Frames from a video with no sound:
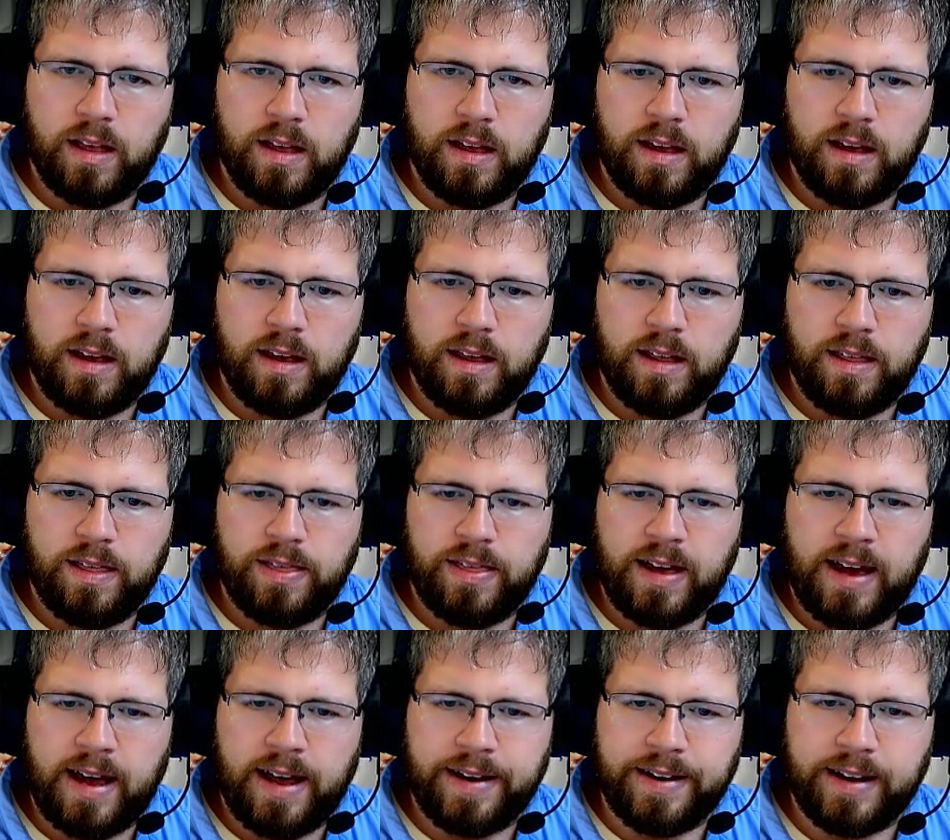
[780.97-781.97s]

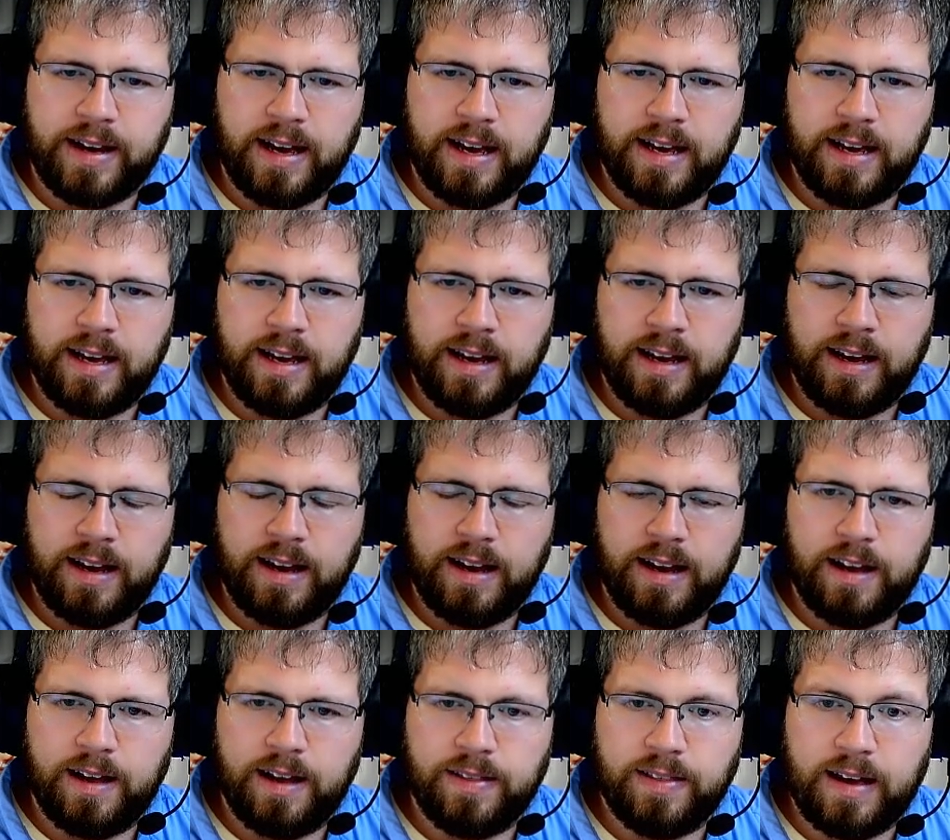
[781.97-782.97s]
that I
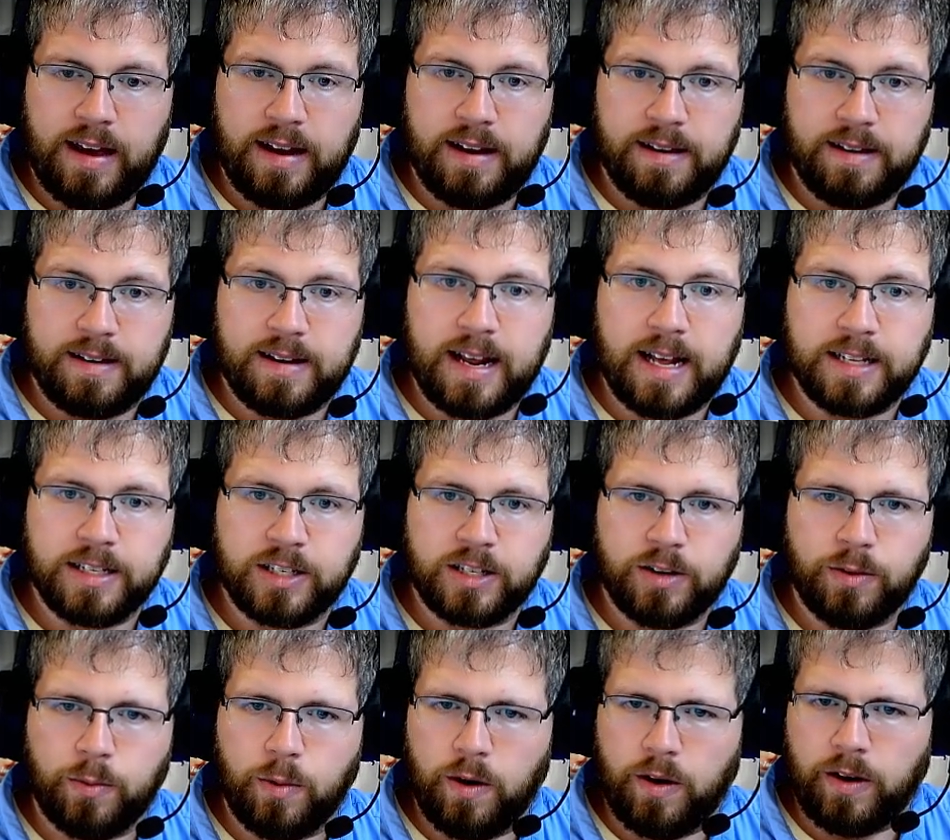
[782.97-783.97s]
that tends to
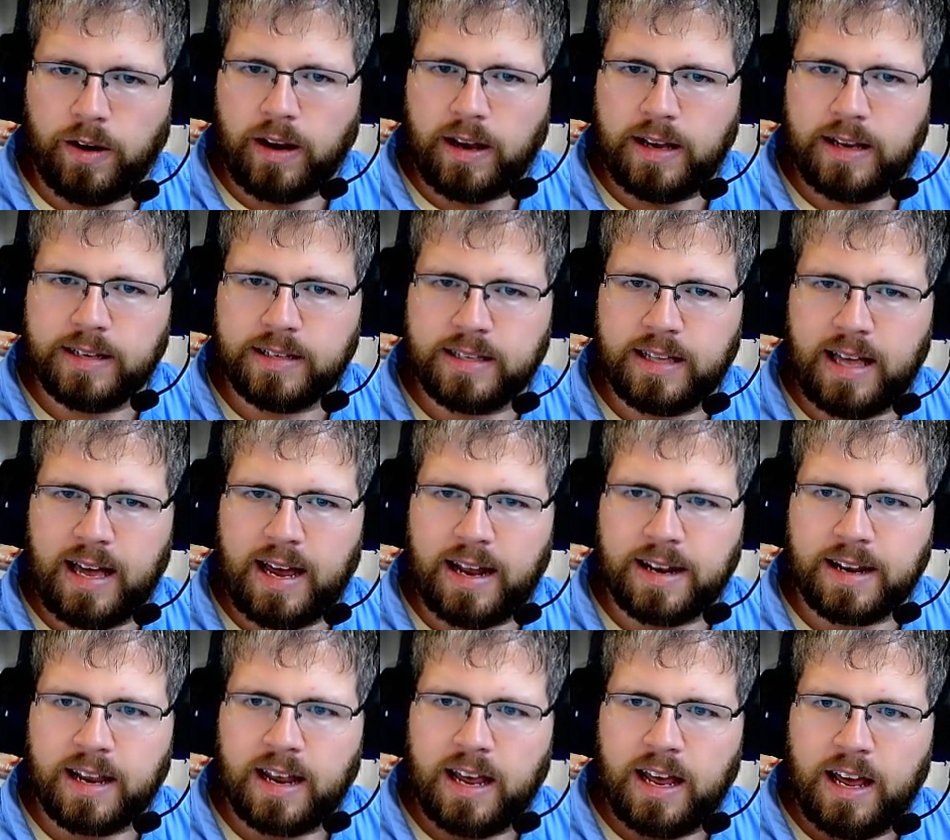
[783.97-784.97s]
work is that
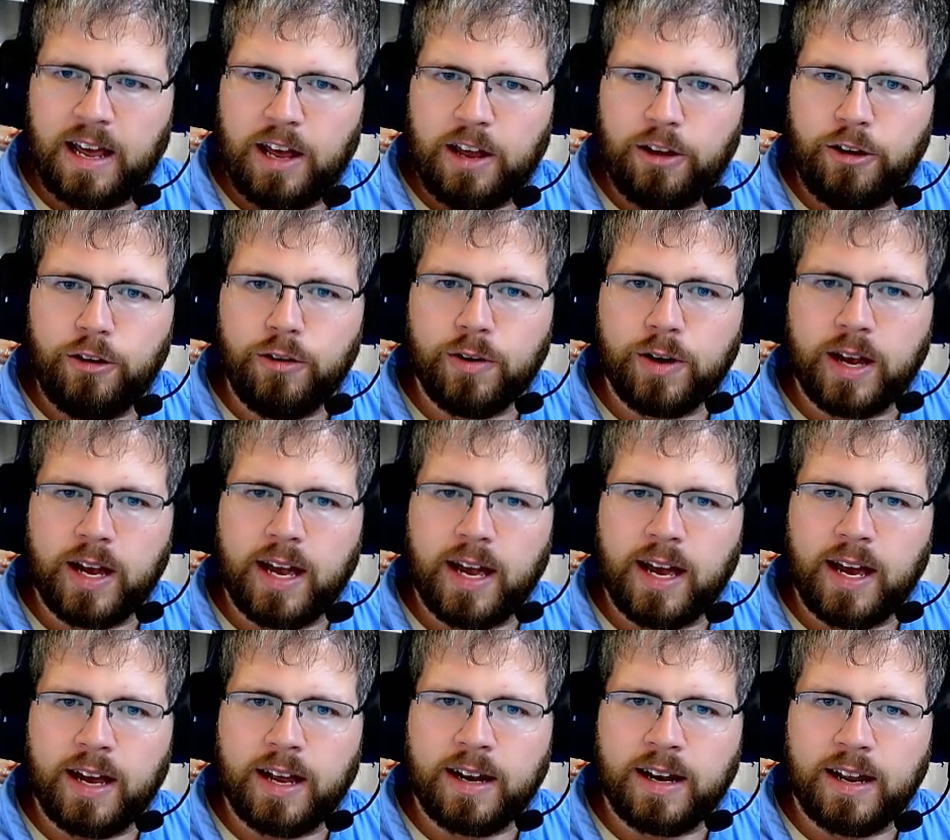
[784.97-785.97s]
you
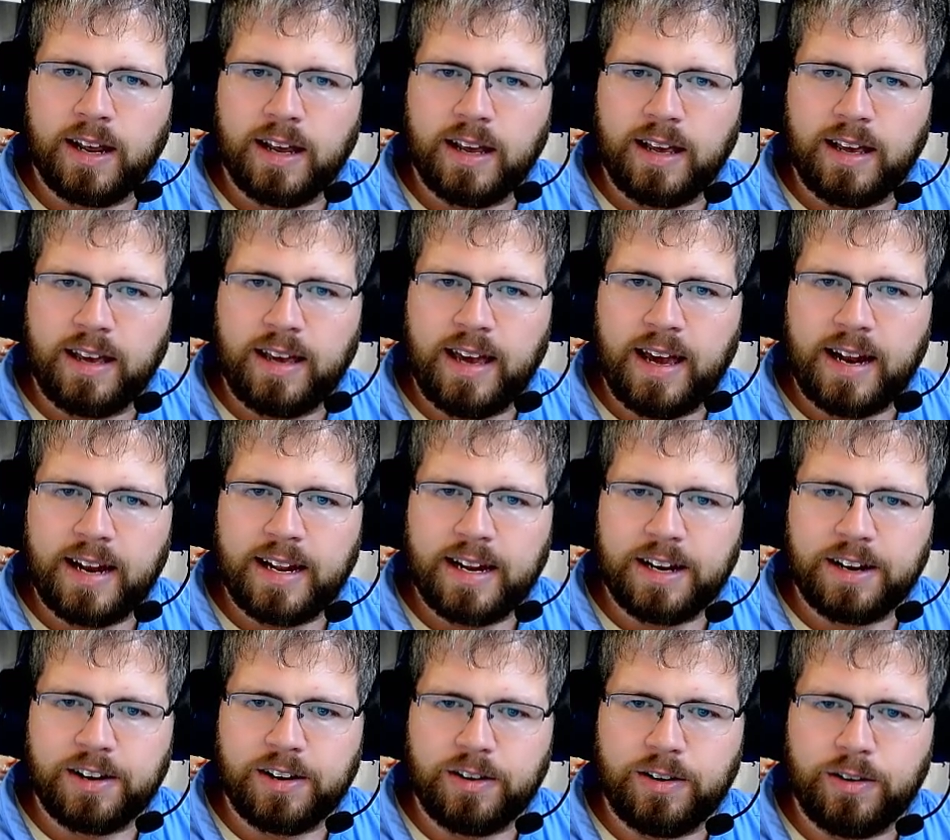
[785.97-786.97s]
can get it
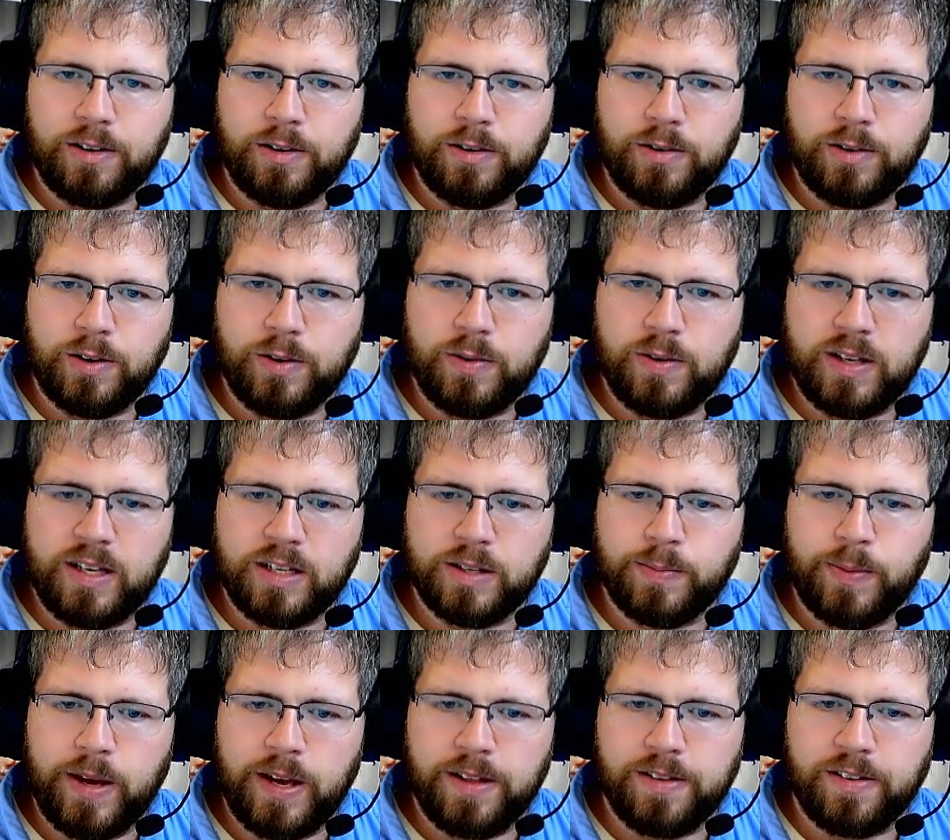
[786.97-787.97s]
to do these
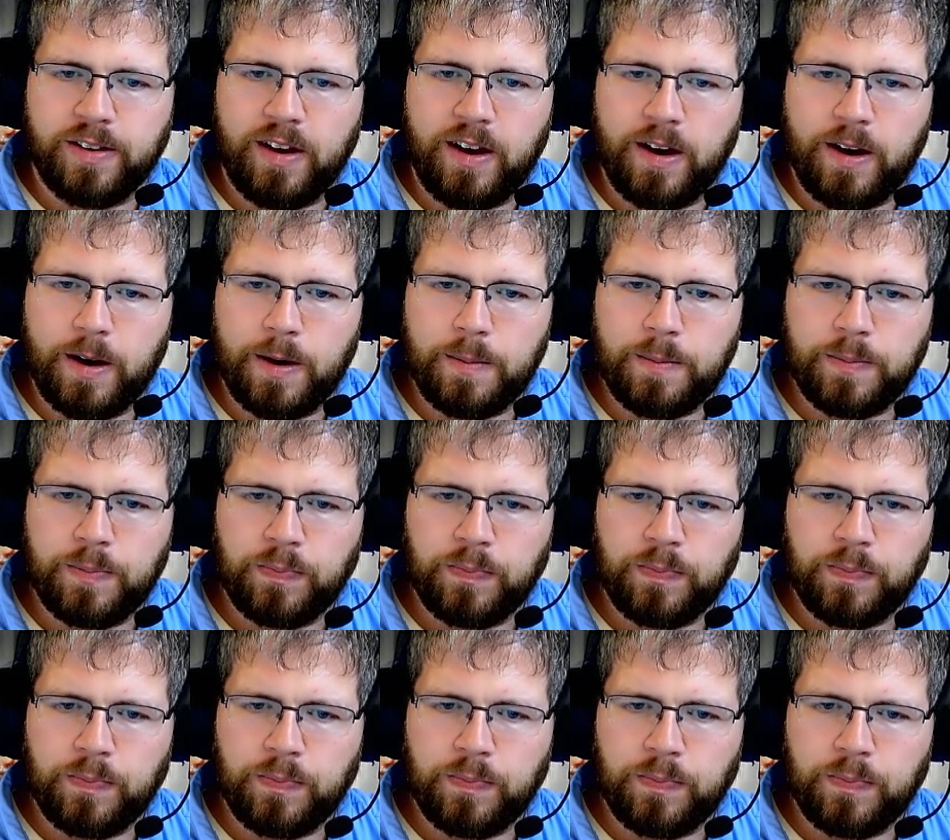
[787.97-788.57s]
beats here